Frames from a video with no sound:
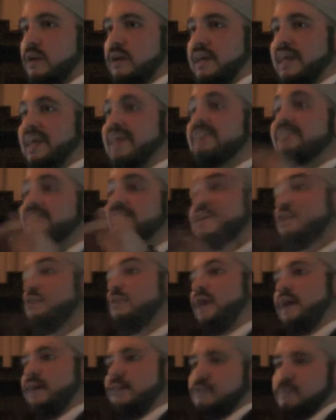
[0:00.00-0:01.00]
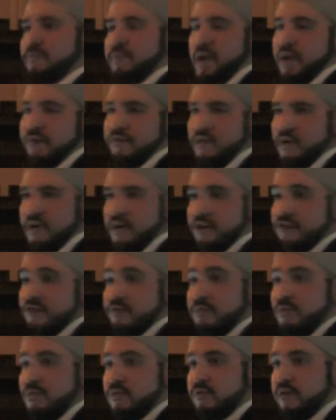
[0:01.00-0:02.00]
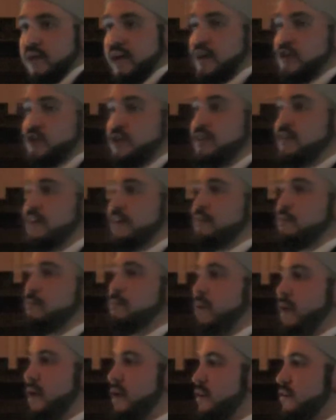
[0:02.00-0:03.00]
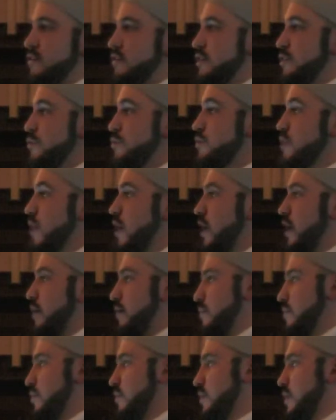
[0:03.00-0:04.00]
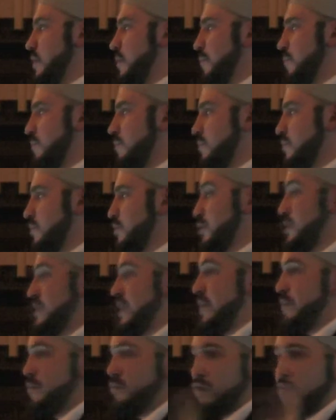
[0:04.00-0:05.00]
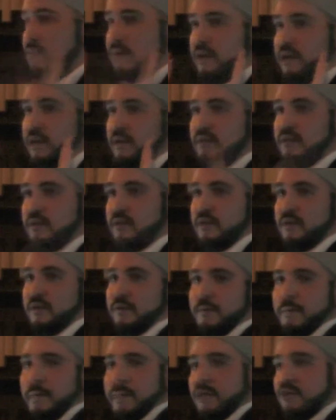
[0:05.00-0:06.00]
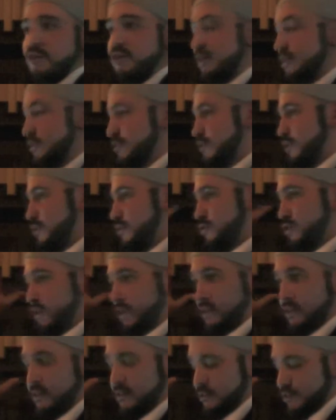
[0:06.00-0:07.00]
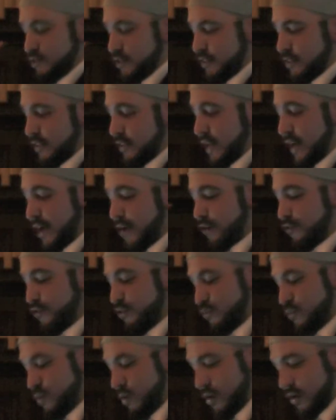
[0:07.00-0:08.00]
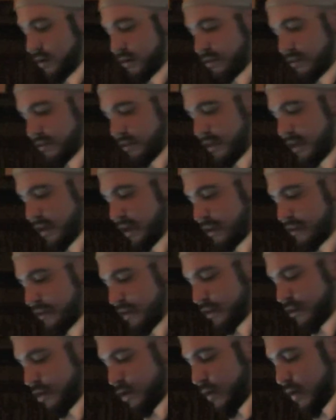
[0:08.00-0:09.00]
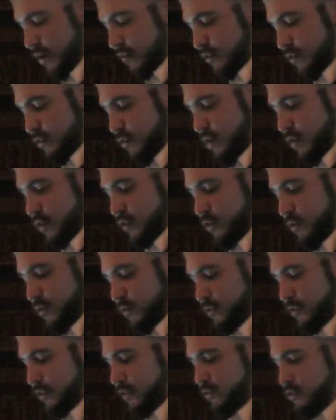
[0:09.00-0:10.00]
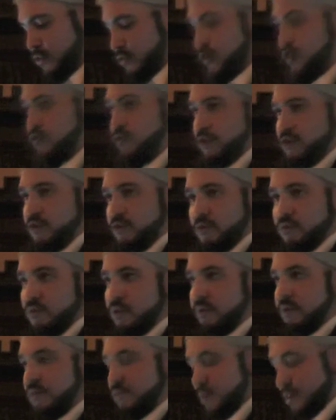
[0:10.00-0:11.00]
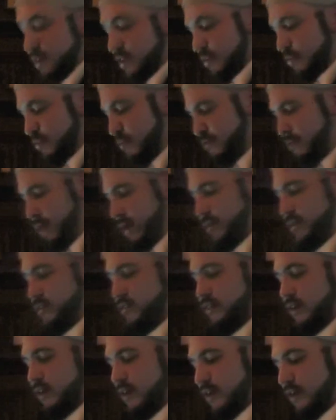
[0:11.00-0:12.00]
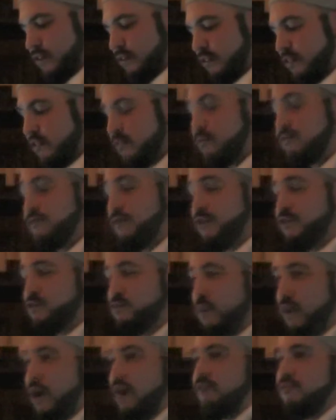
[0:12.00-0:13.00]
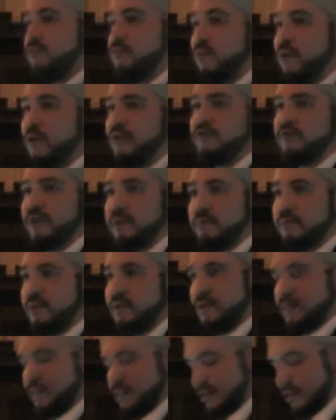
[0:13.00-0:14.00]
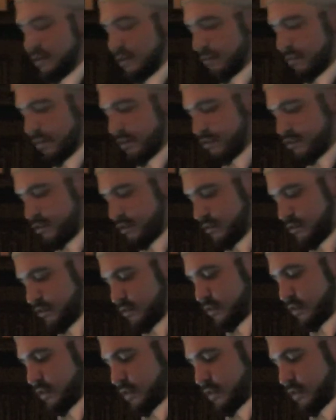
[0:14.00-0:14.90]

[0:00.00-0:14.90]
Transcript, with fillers: he still has to pay for her as supporter, and she doesn't have to pay a single dime on him. She can keep all her money. She is allowed to work and go out to work. No, there's no restriction on women working. Prophet Muhammad's first wife was a merchant,